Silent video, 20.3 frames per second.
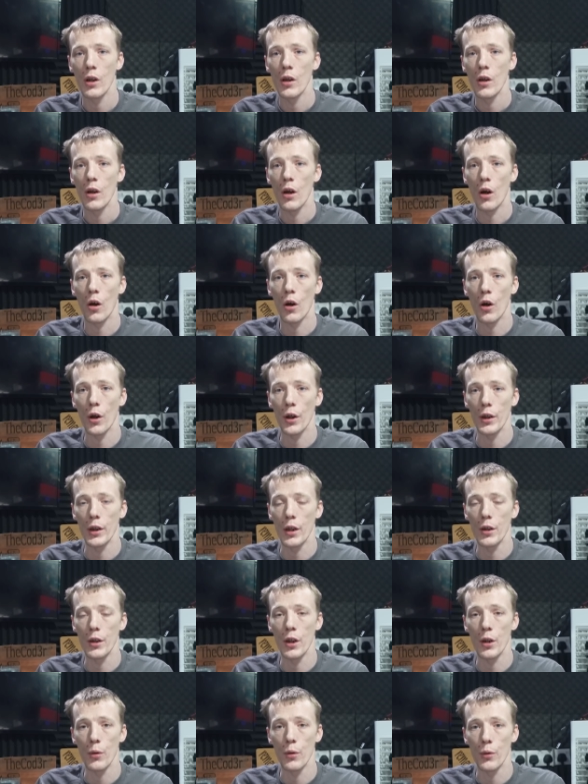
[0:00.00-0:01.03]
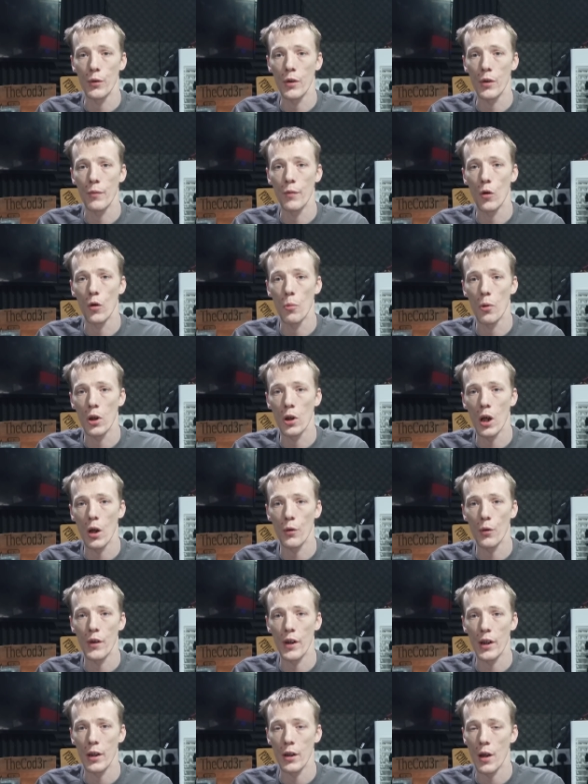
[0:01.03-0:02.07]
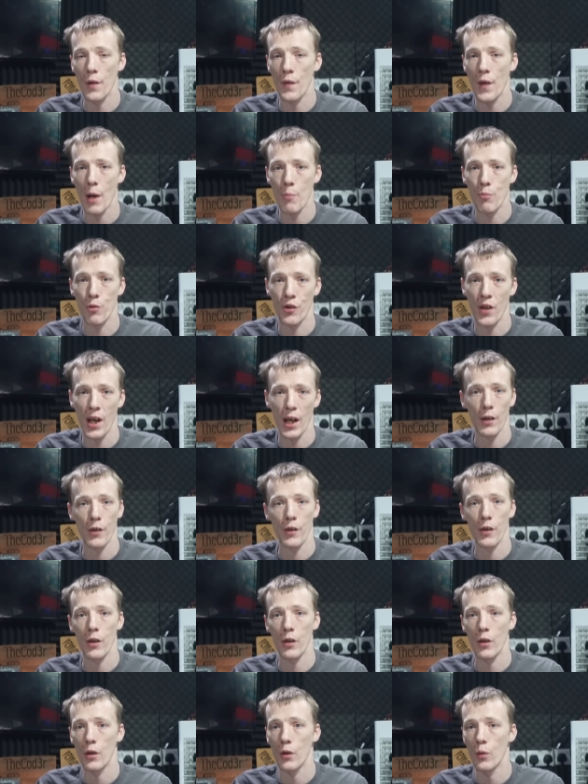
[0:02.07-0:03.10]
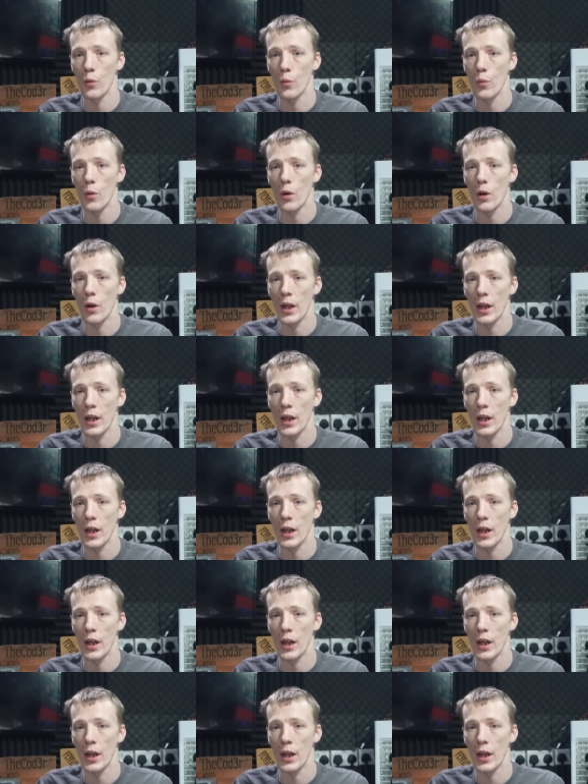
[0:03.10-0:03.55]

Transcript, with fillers: or use conformal coating and that protects you